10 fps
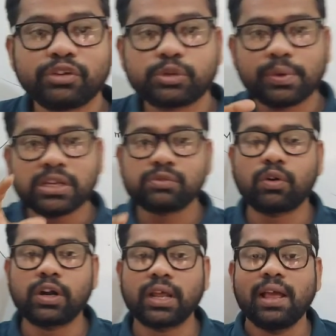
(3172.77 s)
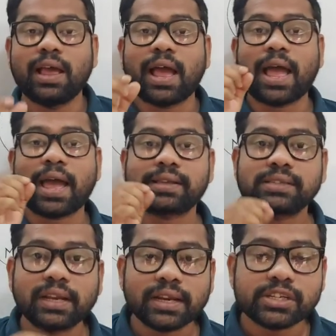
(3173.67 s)
Which means what?
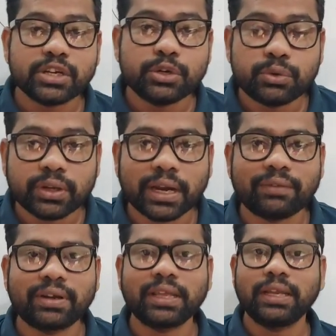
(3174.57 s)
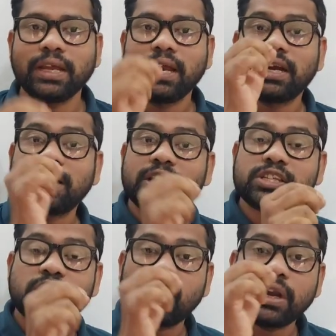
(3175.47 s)
Acceleration due to gravity
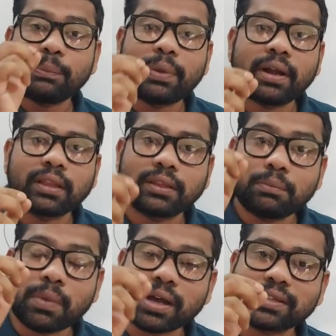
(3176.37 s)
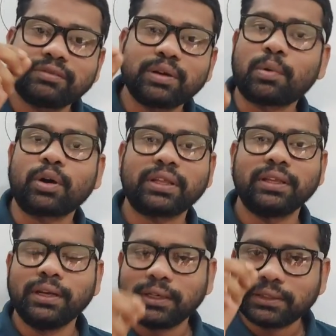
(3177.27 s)
does not depend on the mass of the body.
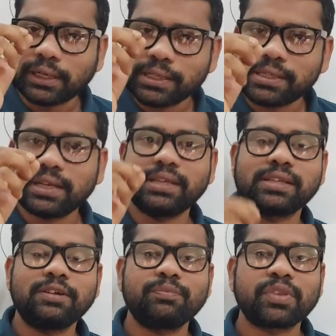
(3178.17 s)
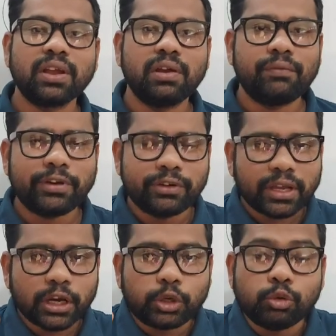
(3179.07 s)
That is the reason when you
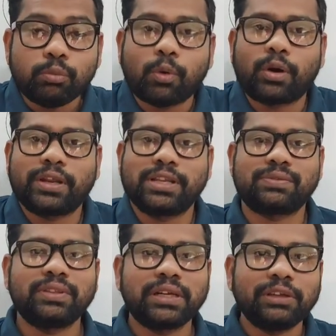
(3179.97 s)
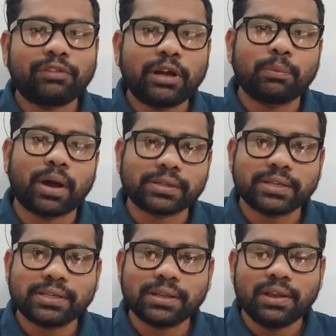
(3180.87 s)
take two bodies with a different
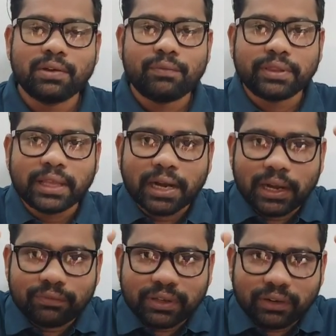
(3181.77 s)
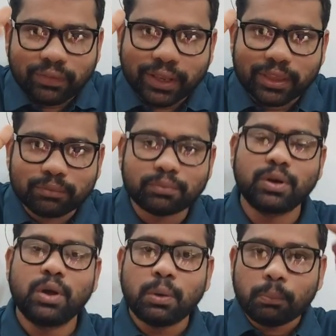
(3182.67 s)
masses, when they are left in a vacuum,